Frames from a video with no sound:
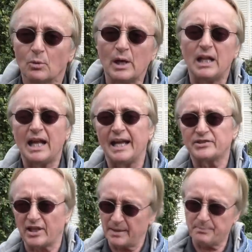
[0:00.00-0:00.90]

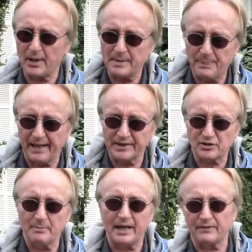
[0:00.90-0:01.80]
Realize that brake pads
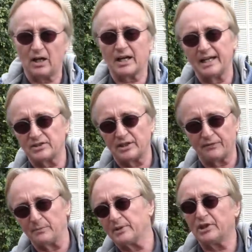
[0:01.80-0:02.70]
are made of all kinds of
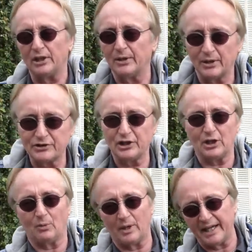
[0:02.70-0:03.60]
different materials. You
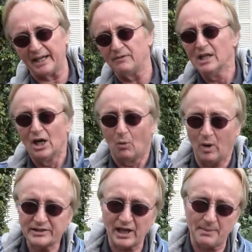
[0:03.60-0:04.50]
don't want to have
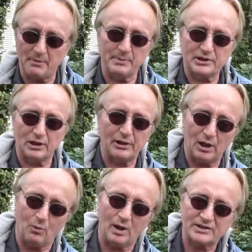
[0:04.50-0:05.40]
one type of material
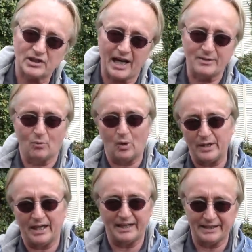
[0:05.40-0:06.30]
on one side and
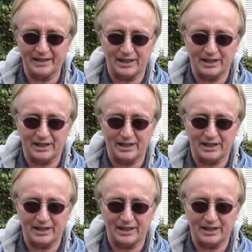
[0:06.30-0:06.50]
one on the